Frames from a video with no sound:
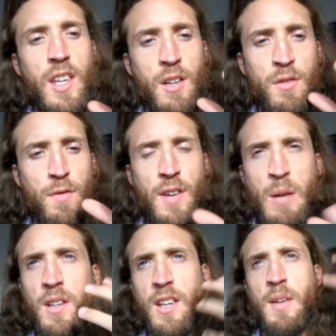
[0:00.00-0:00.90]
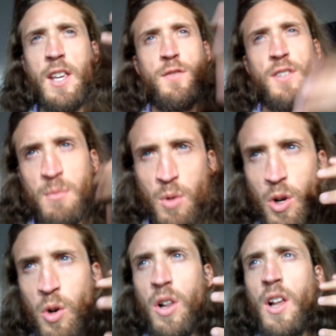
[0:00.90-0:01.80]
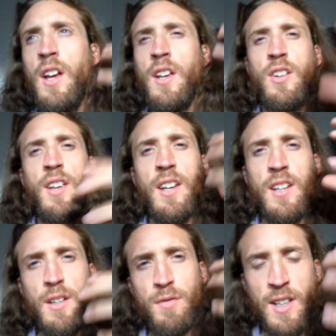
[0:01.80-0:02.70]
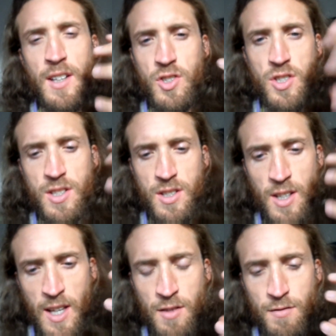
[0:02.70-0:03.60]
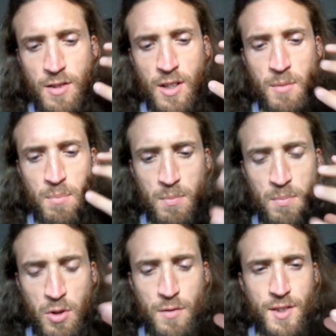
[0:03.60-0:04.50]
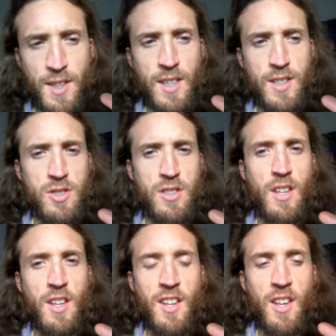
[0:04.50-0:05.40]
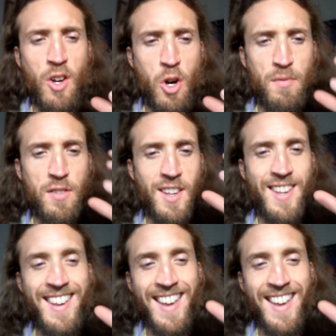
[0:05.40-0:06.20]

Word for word: Even a family can make us feel more whole. You're getting different energies and like beautiful things, hopefully.